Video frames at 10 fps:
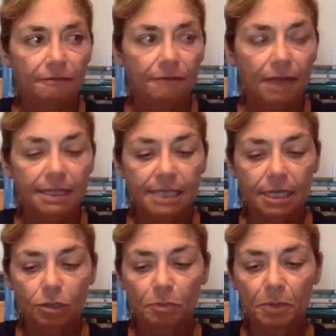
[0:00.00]
I say
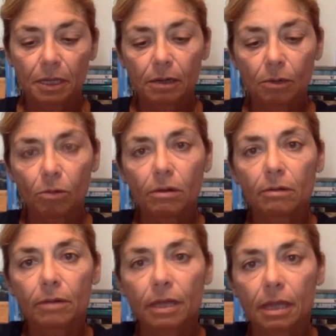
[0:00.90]
to be in the water
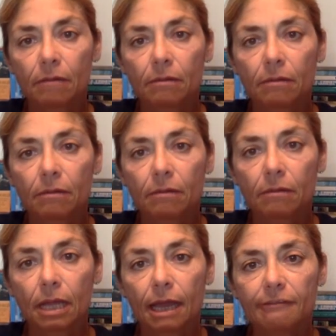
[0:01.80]
with, I would
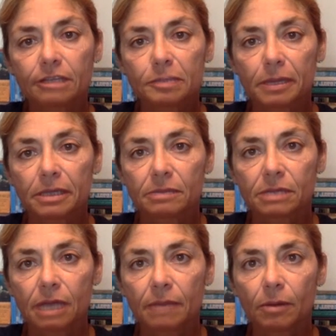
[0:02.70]
like to spend some
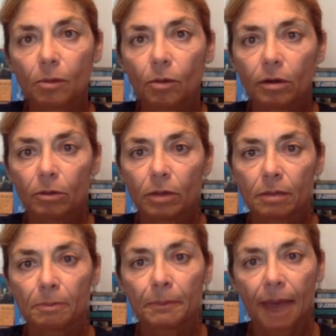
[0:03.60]
time in the water with
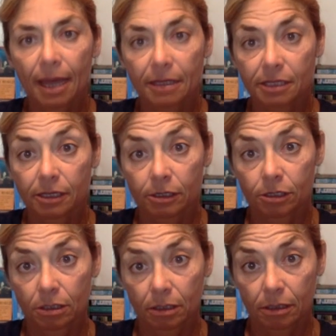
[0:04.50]
a basking
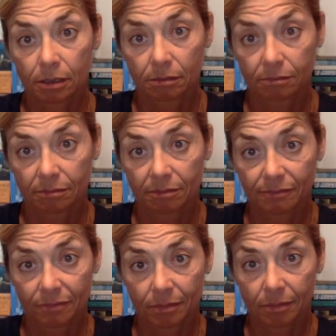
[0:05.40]
shark.
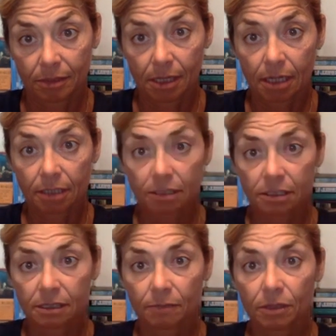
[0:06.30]
That is
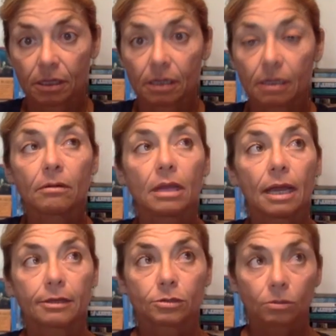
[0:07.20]
something that I would
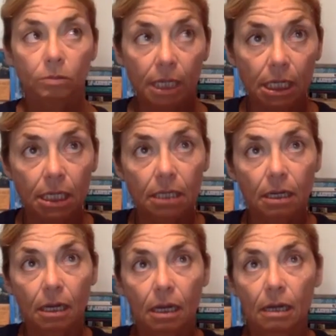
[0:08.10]
like
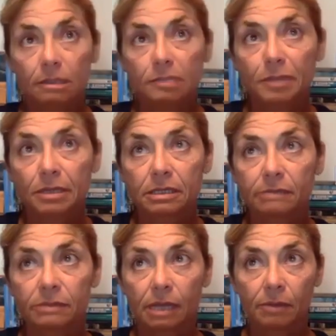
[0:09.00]
really uh, spend
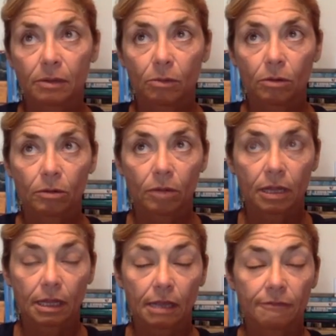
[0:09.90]
some time in the water
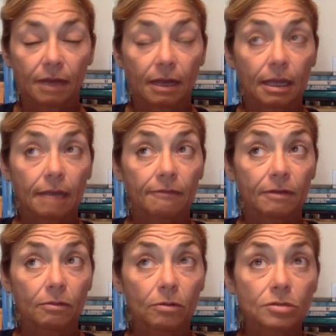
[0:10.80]
with. If I, if
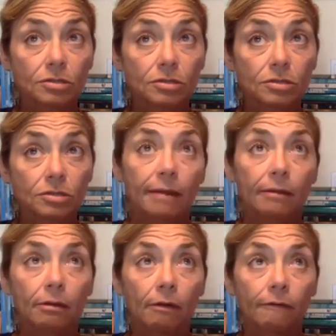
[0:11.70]
it was a
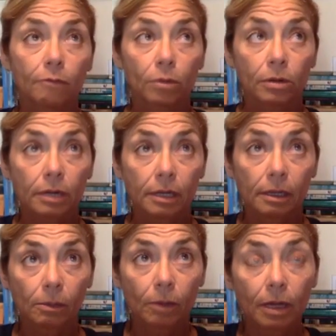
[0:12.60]
matter of
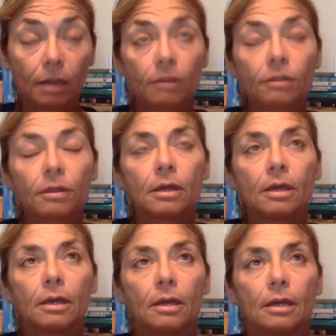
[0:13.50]
working with,
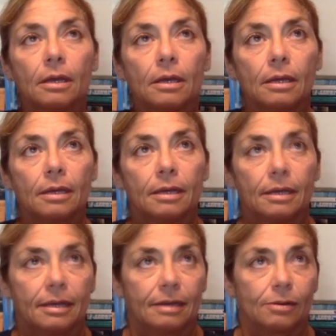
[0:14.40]

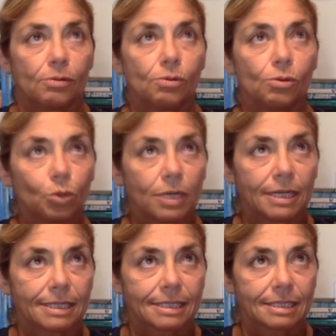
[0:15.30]
Ooh,
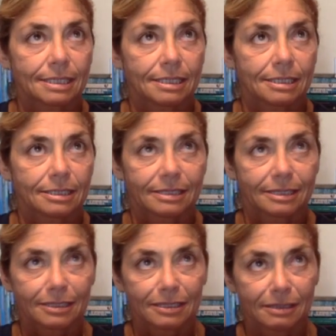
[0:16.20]
that's that's
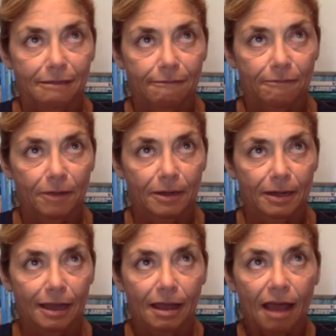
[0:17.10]
that's a tough one.
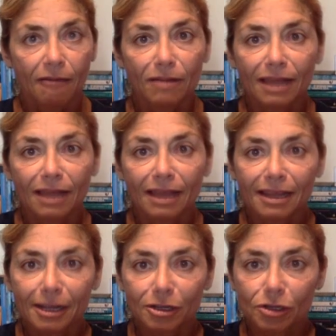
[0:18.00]
I, I would like
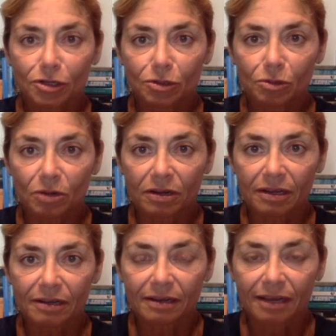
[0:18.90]
actually to work
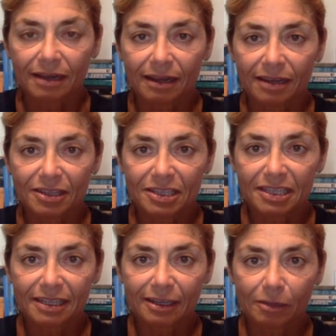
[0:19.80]
and, and see
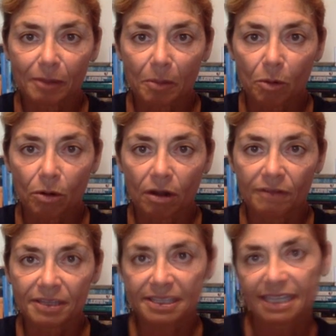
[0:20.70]
a little bit more
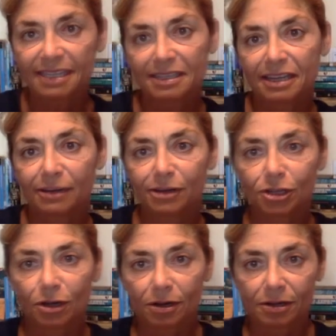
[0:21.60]
of the sedentary
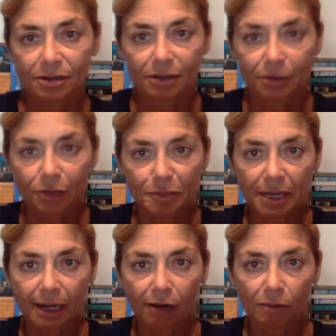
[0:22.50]
shark. You know, spend
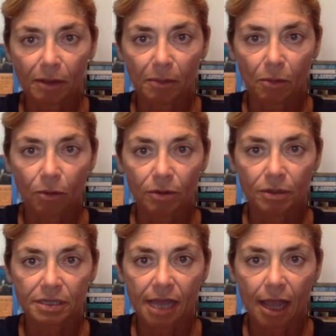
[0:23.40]
a little bit more
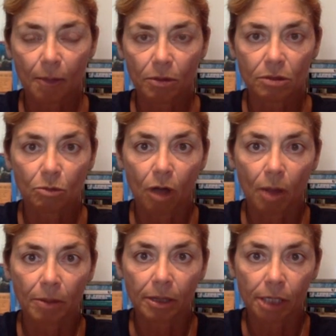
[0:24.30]
time with the
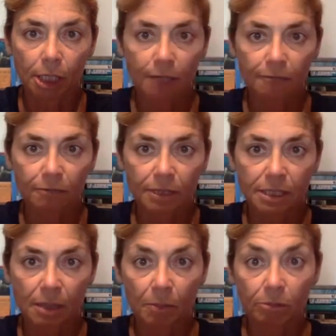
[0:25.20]
wobbegong, for
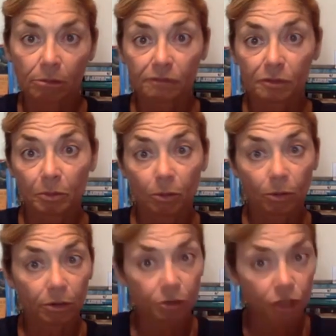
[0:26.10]
example, of the
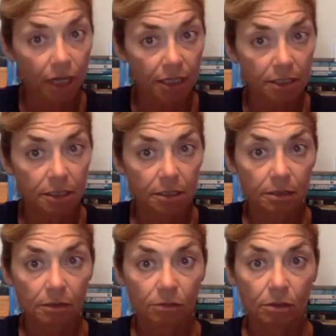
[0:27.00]
Port
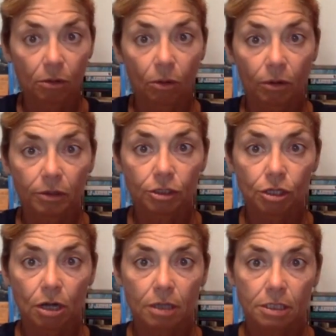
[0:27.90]
Jackson or the horn
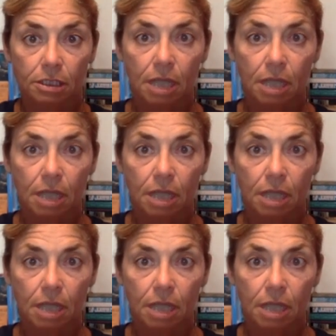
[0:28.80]
sharks, and